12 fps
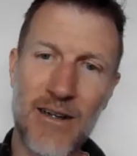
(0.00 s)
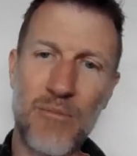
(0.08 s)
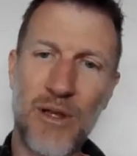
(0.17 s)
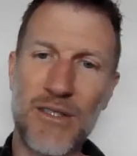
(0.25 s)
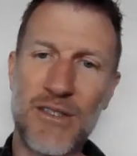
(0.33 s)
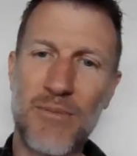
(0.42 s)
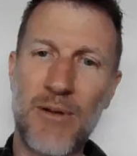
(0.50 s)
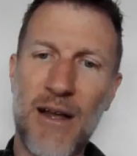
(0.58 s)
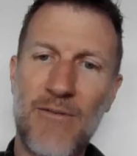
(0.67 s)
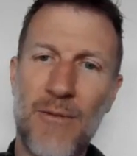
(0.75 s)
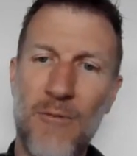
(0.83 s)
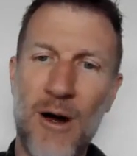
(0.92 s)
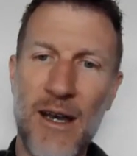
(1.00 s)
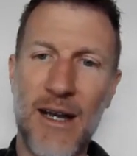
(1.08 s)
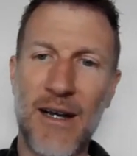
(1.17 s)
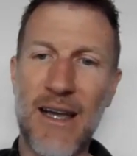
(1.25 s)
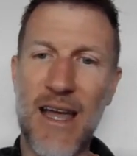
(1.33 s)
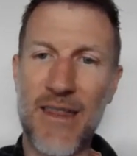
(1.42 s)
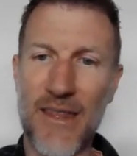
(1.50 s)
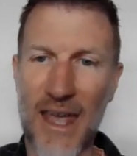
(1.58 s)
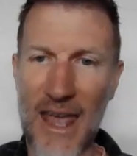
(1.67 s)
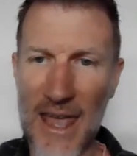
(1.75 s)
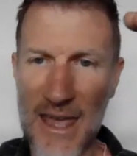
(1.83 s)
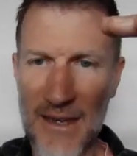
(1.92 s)
blood supply from one area, and the
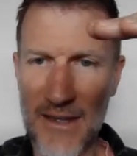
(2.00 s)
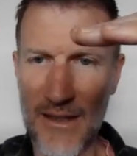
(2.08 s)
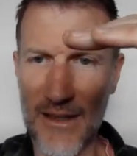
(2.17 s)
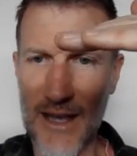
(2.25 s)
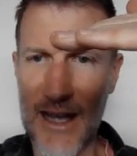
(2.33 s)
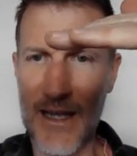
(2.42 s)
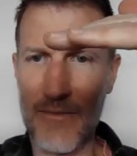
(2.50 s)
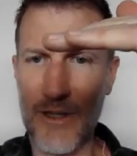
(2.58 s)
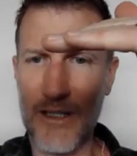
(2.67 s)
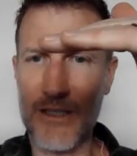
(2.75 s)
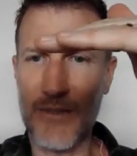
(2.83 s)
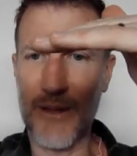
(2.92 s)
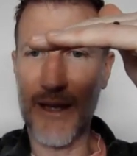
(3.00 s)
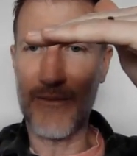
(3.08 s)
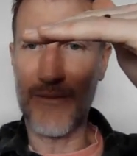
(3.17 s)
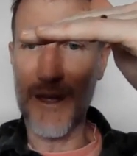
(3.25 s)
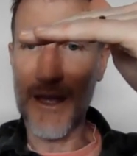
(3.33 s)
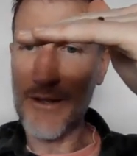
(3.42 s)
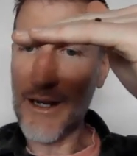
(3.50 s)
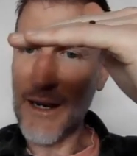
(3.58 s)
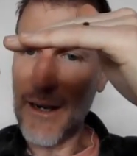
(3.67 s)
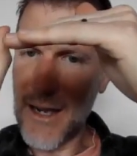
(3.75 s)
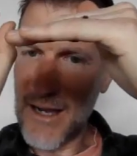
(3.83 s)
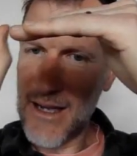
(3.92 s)
end of the line, blood supply from the other
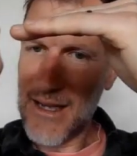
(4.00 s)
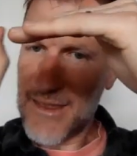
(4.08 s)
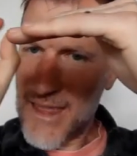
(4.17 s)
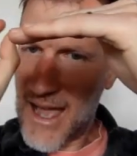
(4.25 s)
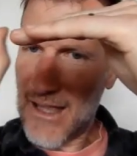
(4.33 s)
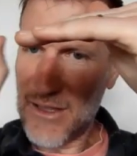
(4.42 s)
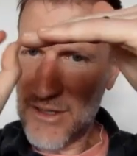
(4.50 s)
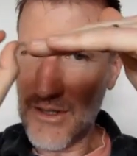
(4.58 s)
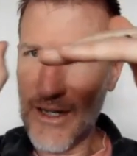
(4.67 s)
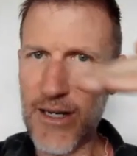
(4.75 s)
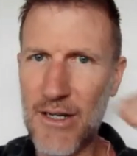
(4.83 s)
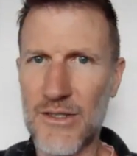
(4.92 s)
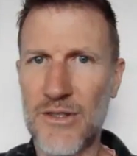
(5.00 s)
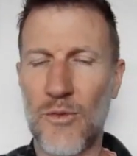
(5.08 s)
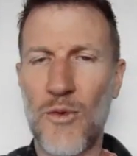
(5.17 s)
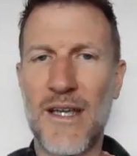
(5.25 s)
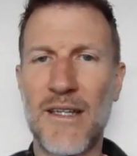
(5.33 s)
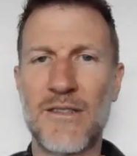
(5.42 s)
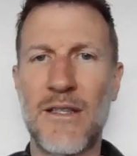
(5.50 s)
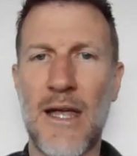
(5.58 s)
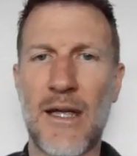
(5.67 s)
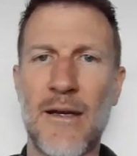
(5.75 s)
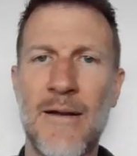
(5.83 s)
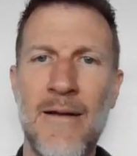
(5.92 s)
area. That little area is the weakest link.